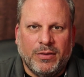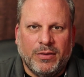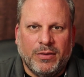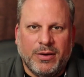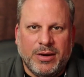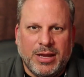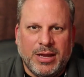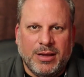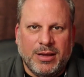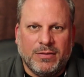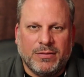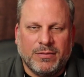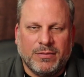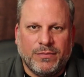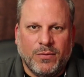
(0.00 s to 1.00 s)
the
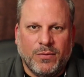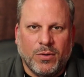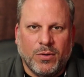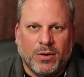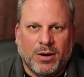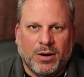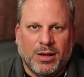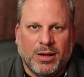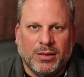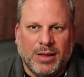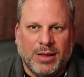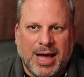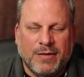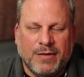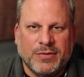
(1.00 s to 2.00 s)
needs for a
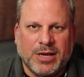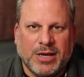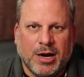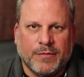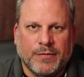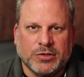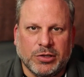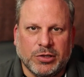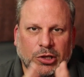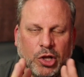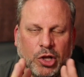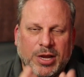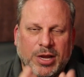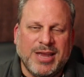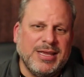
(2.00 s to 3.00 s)
lot of photographers
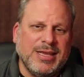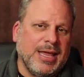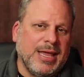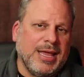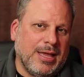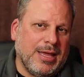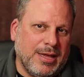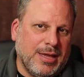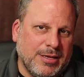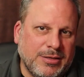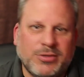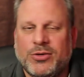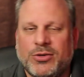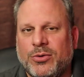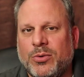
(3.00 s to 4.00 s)
looking to get
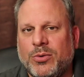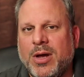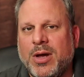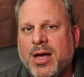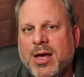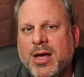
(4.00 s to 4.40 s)
into